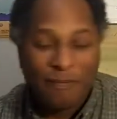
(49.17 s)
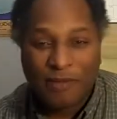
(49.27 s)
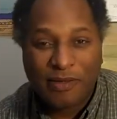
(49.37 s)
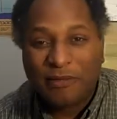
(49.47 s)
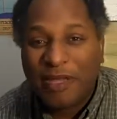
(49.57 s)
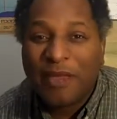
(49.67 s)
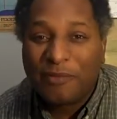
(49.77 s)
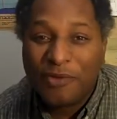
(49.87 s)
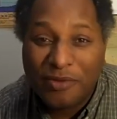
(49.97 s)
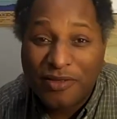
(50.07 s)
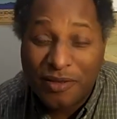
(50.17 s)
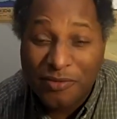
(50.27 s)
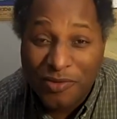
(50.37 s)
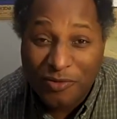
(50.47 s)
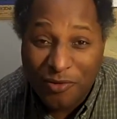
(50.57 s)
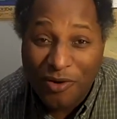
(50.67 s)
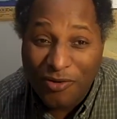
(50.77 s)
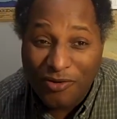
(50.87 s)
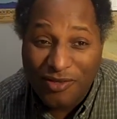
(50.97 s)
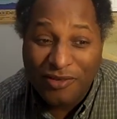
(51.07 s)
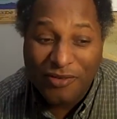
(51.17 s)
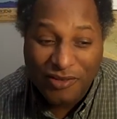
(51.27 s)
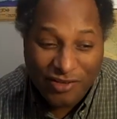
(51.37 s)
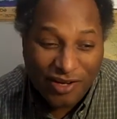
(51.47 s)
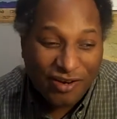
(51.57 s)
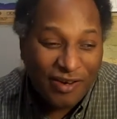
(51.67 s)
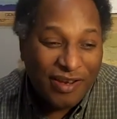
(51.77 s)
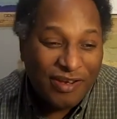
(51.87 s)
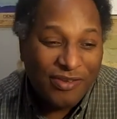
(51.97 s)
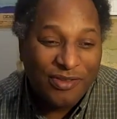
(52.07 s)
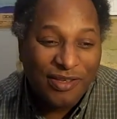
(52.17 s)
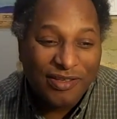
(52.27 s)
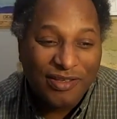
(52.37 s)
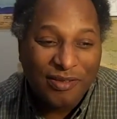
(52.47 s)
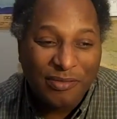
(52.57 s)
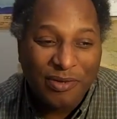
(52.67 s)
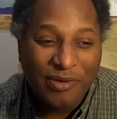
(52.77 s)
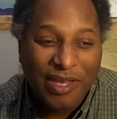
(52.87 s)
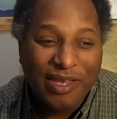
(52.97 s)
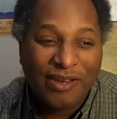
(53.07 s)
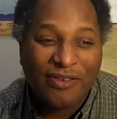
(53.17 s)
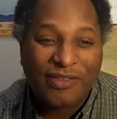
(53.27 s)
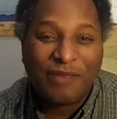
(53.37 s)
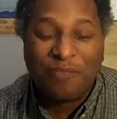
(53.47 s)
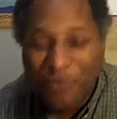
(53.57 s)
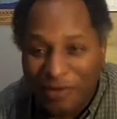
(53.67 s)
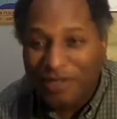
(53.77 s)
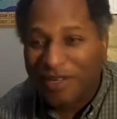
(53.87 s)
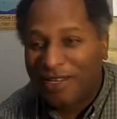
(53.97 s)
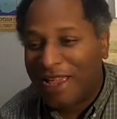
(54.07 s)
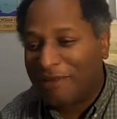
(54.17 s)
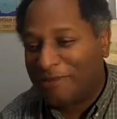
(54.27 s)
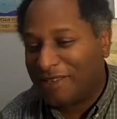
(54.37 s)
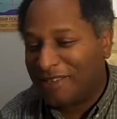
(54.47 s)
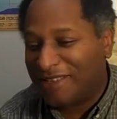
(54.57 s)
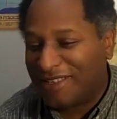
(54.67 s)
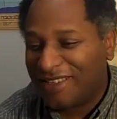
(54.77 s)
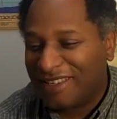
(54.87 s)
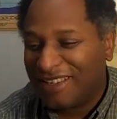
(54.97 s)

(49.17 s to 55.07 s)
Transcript: Sometimes your assumptions are wrong. You sit on a chair, you think it's going to be okay, and all of a sudden, boom, it collapses.